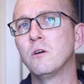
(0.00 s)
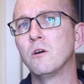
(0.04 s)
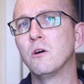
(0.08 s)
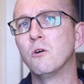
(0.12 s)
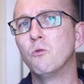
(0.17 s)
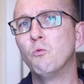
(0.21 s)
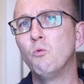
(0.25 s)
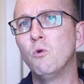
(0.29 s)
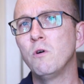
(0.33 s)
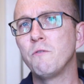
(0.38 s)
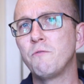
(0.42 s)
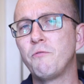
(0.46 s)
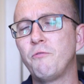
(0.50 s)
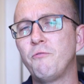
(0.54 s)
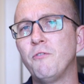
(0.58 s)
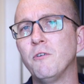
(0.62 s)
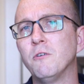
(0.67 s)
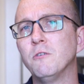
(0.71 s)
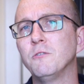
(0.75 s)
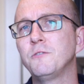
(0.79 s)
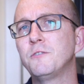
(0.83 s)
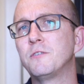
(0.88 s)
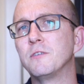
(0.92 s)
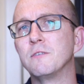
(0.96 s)
What
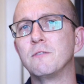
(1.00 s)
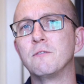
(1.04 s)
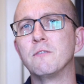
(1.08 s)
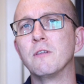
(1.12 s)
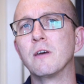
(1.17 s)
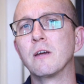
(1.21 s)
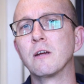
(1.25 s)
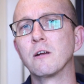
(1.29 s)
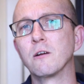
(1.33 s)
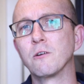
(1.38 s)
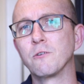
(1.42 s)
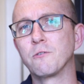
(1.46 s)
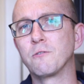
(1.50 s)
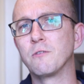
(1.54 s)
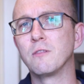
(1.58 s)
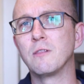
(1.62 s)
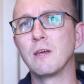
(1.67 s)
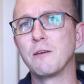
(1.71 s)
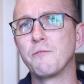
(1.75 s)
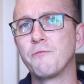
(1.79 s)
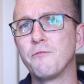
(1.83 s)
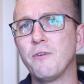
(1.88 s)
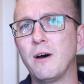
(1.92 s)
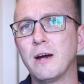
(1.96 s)
fault is theirs that
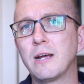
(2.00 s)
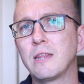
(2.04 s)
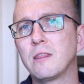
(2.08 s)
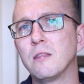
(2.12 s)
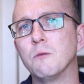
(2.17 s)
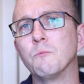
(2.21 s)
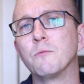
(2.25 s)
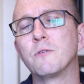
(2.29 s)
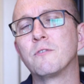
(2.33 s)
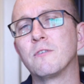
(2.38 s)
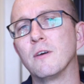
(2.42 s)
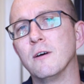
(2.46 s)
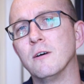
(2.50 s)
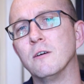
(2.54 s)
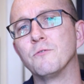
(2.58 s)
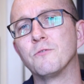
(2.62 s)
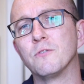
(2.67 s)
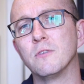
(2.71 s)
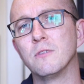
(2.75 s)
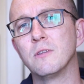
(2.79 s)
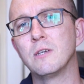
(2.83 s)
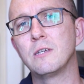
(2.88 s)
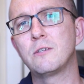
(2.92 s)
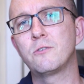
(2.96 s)
they find
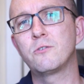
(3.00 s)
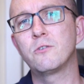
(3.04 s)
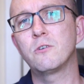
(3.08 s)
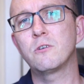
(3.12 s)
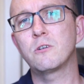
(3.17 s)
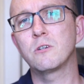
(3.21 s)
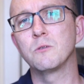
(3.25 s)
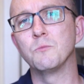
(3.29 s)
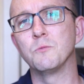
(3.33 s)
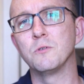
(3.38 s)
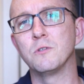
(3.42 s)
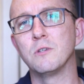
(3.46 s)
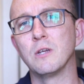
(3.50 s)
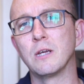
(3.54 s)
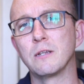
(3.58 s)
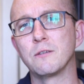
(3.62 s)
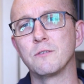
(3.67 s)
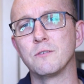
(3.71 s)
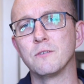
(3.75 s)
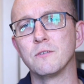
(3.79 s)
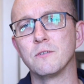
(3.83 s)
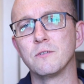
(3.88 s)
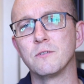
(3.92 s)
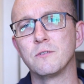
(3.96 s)
themselves in these
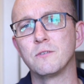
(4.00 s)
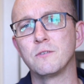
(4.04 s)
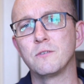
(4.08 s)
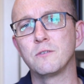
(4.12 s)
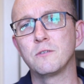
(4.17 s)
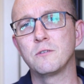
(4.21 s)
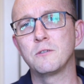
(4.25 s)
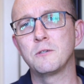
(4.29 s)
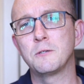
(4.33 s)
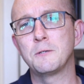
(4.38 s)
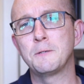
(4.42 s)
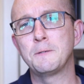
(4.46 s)
circumstances?